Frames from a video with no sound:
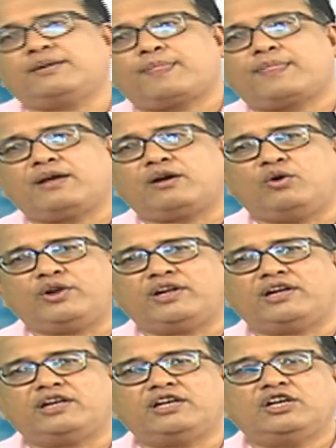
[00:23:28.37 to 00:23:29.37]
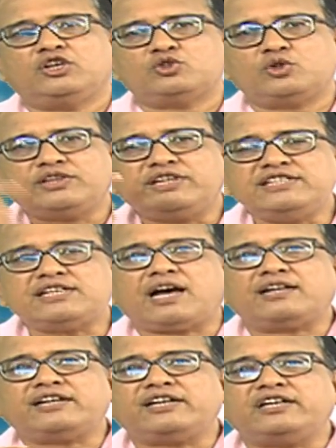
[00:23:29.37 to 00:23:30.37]
accordingly. So, these are
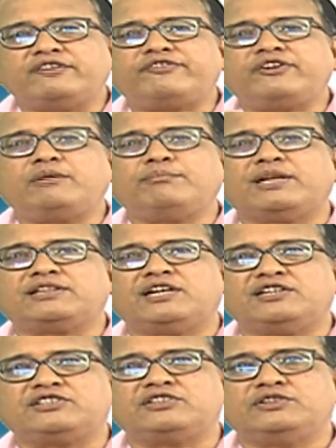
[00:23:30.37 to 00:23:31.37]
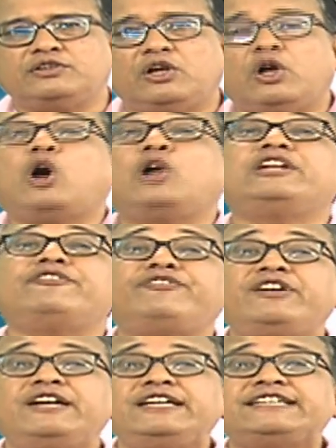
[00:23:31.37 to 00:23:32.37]
the different methods or
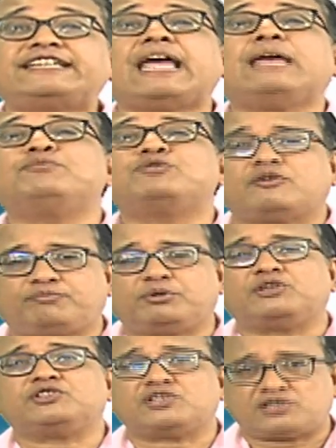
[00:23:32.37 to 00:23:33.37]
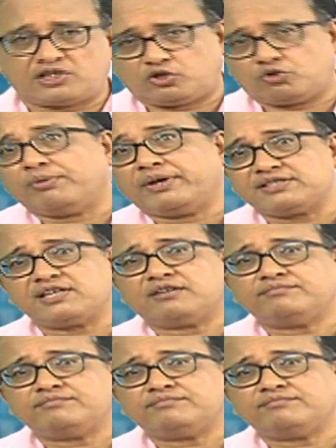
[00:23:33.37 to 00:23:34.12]
different types of purchasing, you may say.